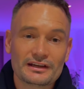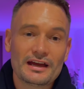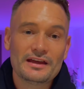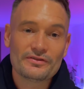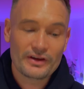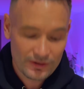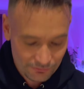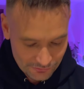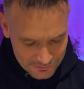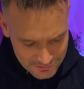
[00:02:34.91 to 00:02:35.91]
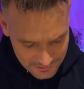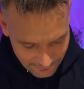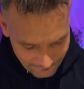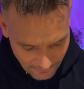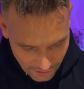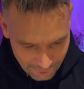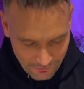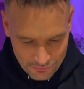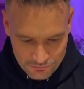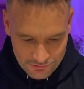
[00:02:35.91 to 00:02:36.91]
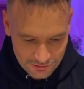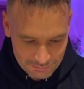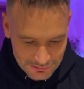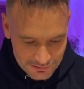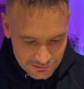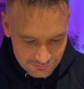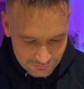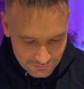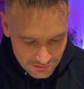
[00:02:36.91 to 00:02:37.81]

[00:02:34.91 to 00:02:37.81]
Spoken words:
8,500, I believe.